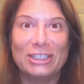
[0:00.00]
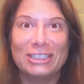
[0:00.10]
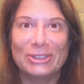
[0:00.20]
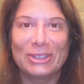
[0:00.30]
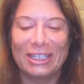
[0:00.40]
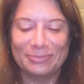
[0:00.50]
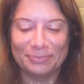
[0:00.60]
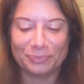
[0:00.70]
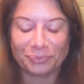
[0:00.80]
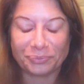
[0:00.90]
you doing?
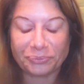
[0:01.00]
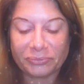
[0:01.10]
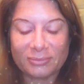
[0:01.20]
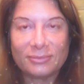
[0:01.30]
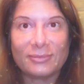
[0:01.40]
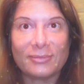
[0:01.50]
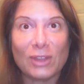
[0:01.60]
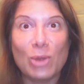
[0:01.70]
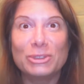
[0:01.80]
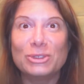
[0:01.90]

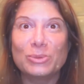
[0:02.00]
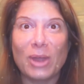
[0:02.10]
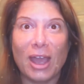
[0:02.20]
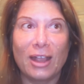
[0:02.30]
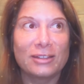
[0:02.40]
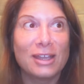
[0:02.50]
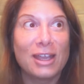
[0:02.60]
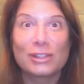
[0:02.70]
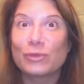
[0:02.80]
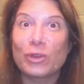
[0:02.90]
Hope you're doing well.
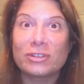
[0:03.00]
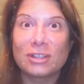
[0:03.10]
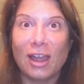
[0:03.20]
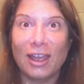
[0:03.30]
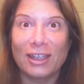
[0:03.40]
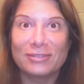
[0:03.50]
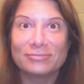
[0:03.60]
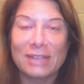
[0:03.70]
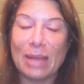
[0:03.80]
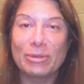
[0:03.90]
It's 4th of July.
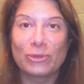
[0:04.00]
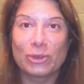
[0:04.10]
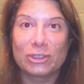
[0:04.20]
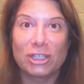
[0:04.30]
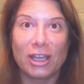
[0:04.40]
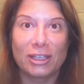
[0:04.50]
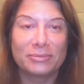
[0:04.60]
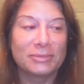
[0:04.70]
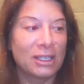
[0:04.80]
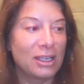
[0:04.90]
Happy 4th of July.
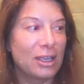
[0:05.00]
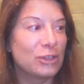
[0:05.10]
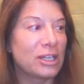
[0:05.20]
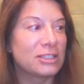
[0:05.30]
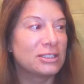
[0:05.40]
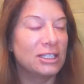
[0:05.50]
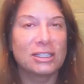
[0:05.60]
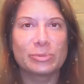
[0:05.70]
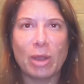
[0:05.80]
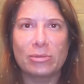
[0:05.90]
You're not seeing
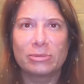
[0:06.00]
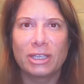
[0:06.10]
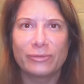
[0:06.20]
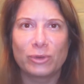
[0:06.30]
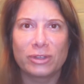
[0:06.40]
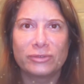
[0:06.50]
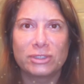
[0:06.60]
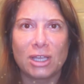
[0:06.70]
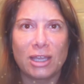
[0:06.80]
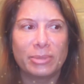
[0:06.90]
this probably on 4th of
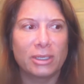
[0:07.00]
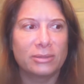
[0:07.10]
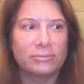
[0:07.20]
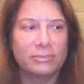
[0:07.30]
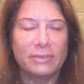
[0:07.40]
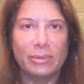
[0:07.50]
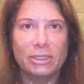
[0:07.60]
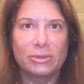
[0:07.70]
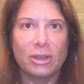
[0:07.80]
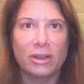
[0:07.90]
July, but
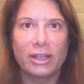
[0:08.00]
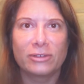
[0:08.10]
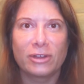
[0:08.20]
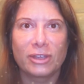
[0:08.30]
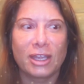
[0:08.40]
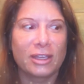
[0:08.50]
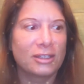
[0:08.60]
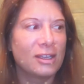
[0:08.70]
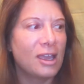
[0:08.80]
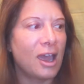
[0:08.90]
maybe you are. I don't know yet.
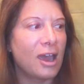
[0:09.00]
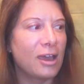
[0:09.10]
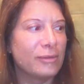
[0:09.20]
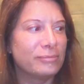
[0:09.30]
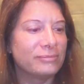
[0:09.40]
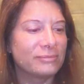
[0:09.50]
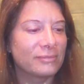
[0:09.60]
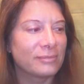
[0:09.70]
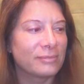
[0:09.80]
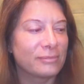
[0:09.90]
Um,
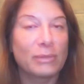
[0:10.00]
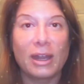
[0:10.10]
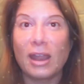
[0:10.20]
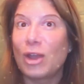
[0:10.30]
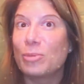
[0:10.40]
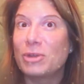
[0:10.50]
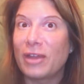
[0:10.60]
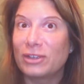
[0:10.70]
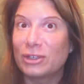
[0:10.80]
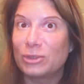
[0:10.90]
but I hope you're
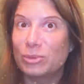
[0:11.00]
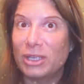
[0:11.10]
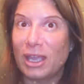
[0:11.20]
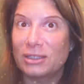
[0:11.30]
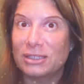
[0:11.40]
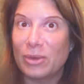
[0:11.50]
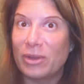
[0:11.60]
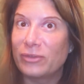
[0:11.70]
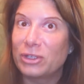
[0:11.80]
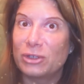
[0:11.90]
having a good weekend,
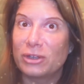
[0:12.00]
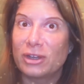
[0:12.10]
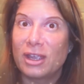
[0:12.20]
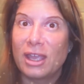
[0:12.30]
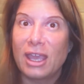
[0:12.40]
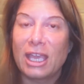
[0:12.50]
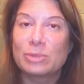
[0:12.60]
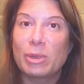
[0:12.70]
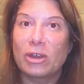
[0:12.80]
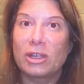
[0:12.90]
however your
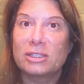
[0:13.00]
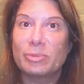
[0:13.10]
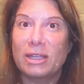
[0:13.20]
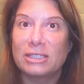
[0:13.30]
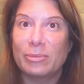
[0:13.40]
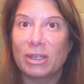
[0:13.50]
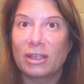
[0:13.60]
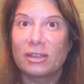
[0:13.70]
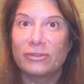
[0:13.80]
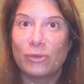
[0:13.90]
experience
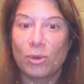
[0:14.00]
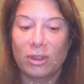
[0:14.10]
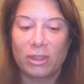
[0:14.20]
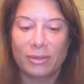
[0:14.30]
pandemic 4th.